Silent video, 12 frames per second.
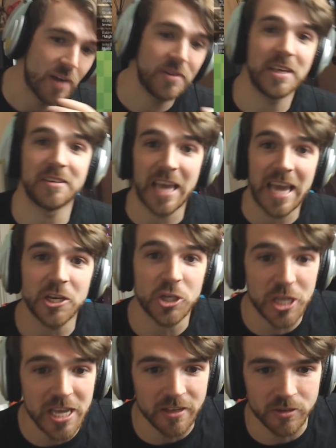Everything's
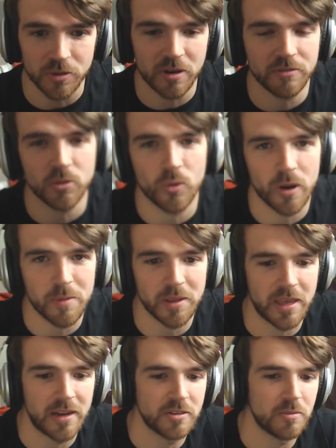HD, so you don't have to worry
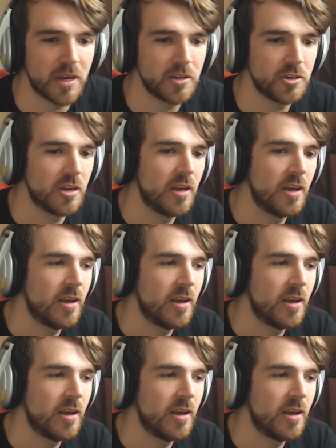about that as much.